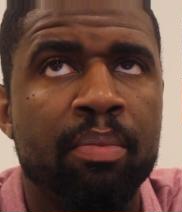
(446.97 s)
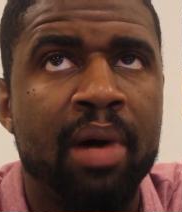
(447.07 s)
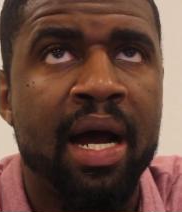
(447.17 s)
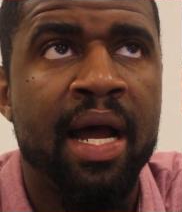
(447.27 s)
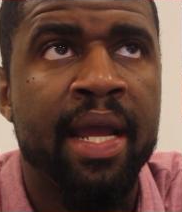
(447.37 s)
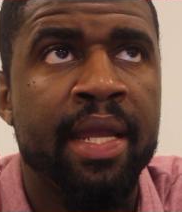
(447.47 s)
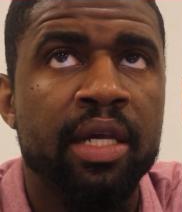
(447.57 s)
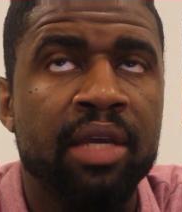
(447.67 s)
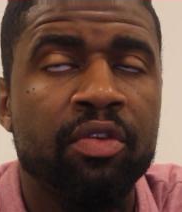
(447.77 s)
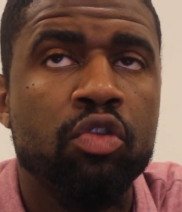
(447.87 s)

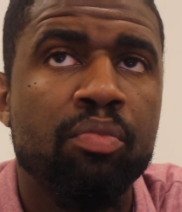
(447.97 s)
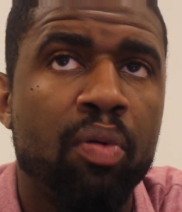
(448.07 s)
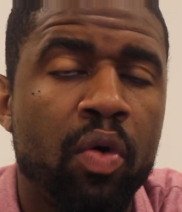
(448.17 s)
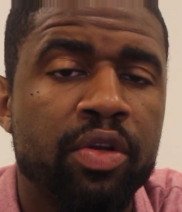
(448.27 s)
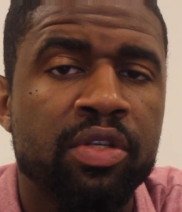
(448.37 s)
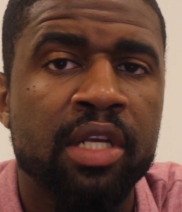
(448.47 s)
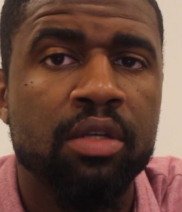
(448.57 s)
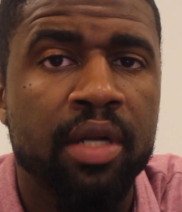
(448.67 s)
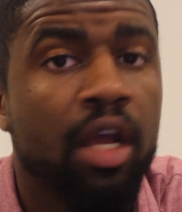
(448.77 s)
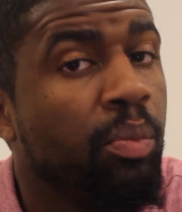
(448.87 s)
by giving you pointers
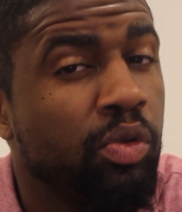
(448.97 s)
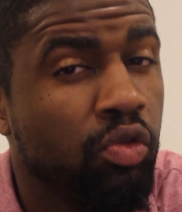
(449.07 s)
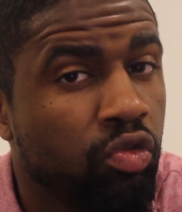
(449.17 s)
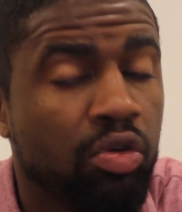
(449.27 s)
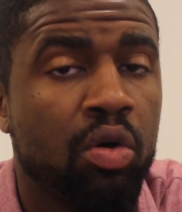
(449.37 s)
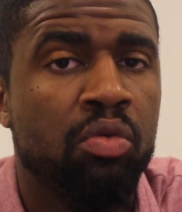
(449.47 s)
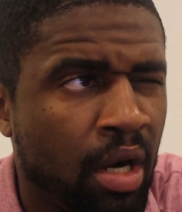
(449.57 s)
that's going to help you grow?